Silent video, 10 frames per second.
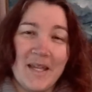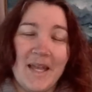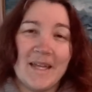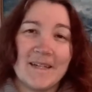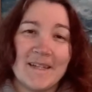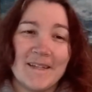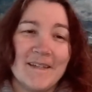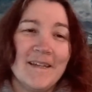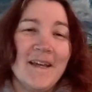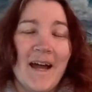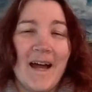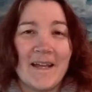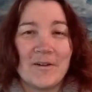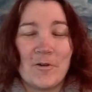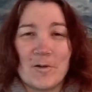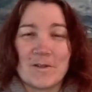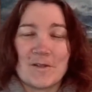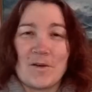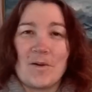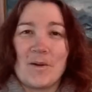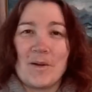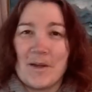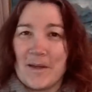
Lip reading: and I also